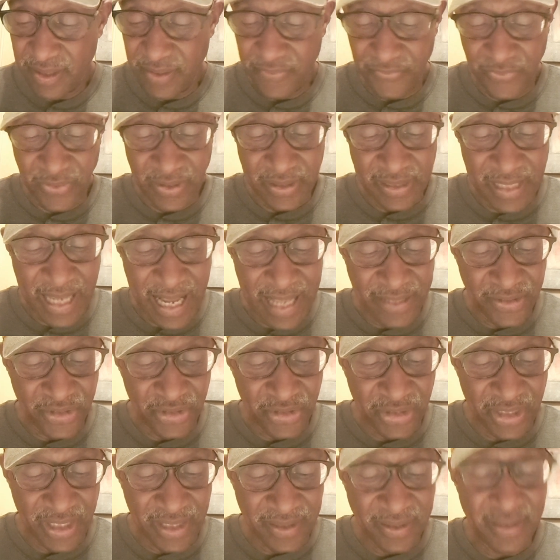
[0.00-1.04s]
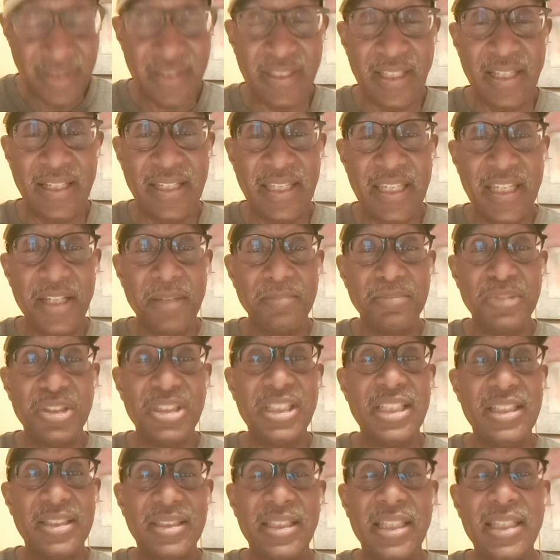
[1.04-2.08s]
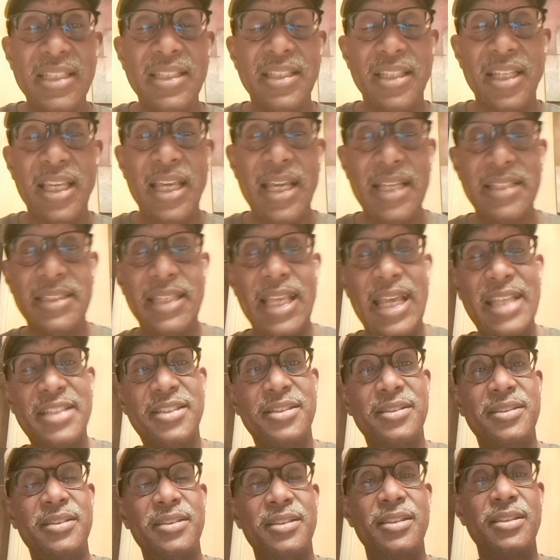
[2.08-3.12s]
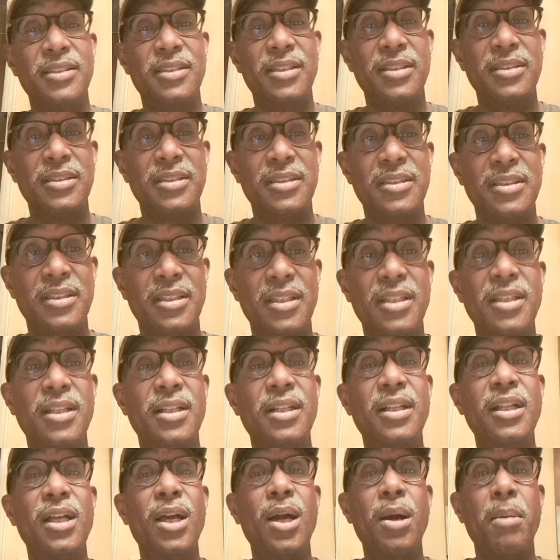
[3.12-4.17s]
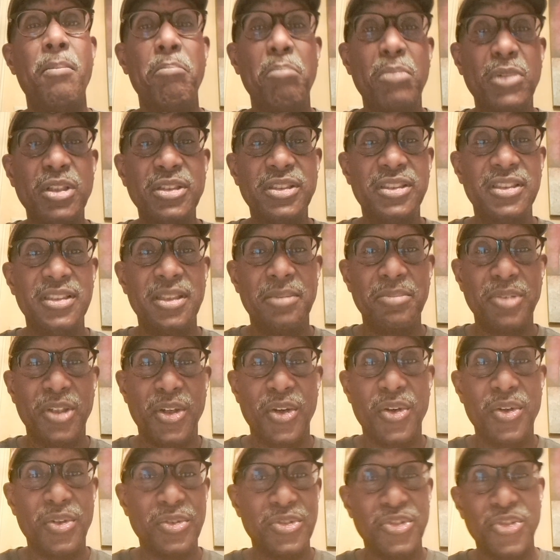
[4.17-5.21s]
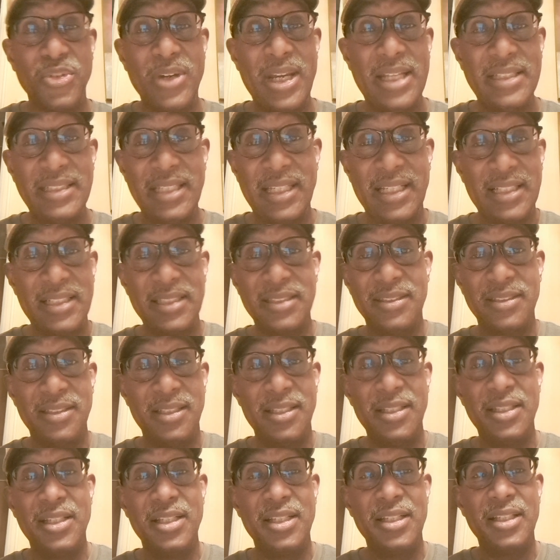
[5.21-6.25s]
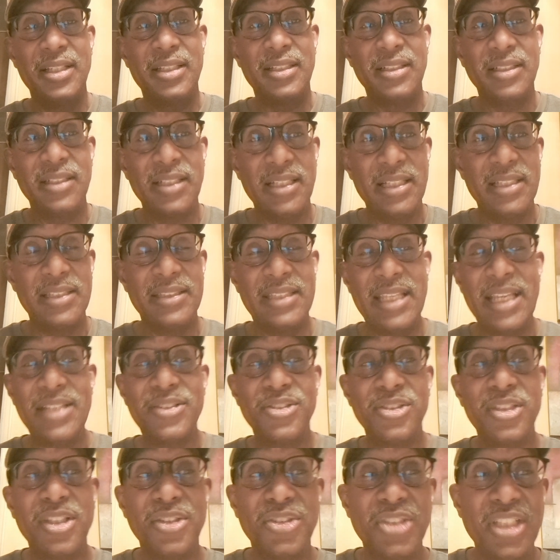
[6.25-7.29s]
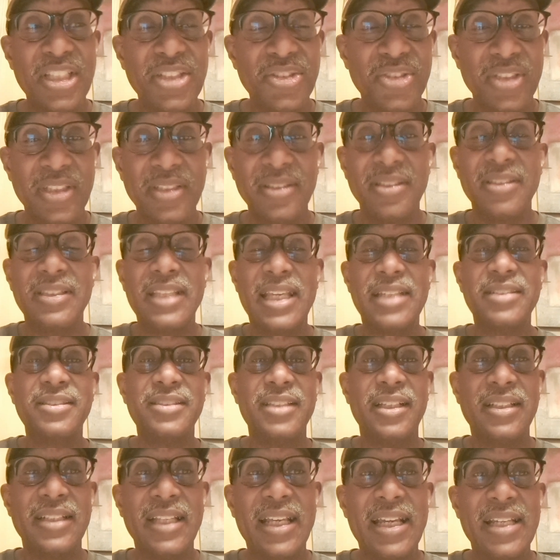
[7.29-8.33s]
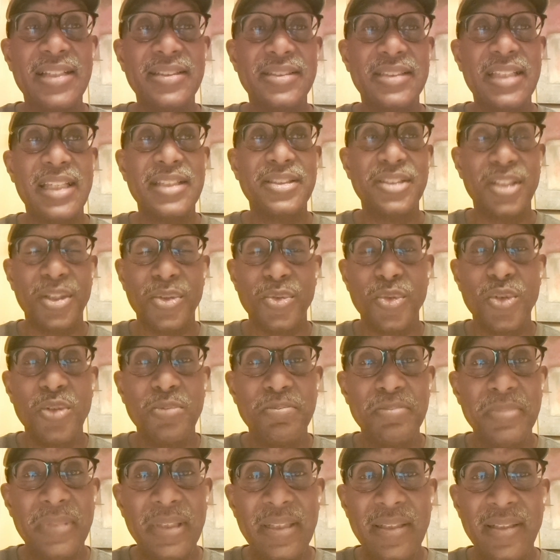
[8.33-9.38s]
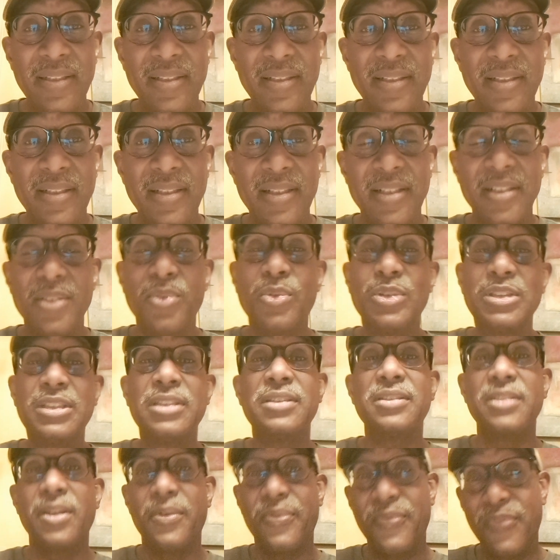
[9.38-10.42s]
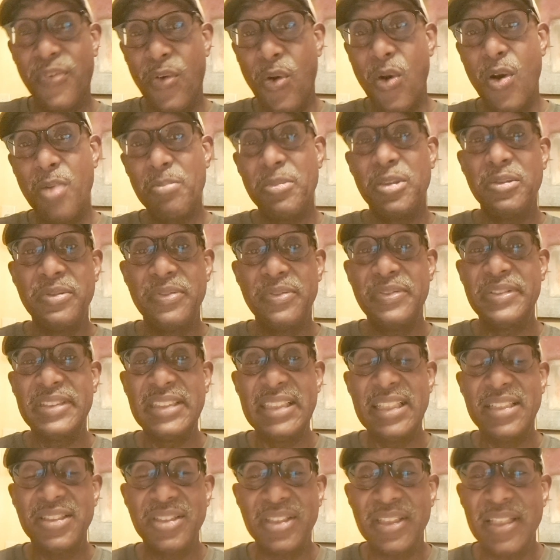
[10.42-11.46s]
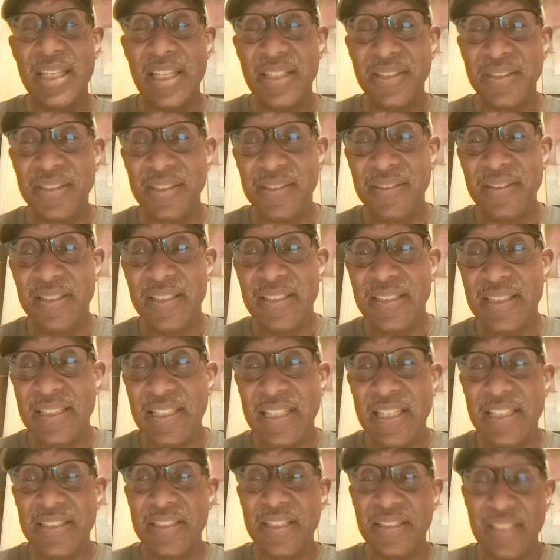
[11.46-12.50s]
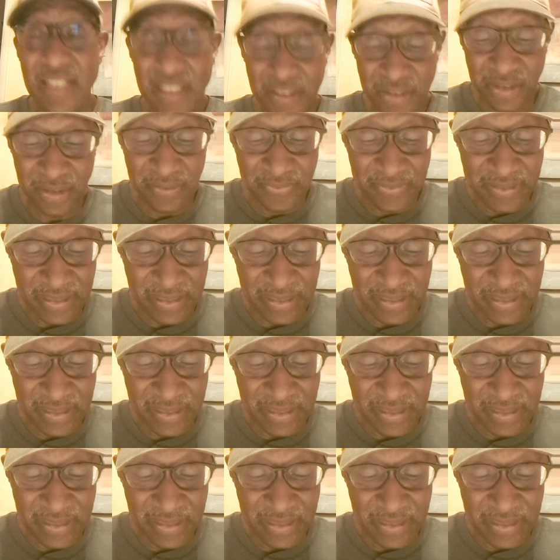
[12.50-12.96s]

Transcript: for not just the MGT, and that's Muslim Girl Training. That's the teaching, that's the class, that's the group, which is a form of initiation in the Nation of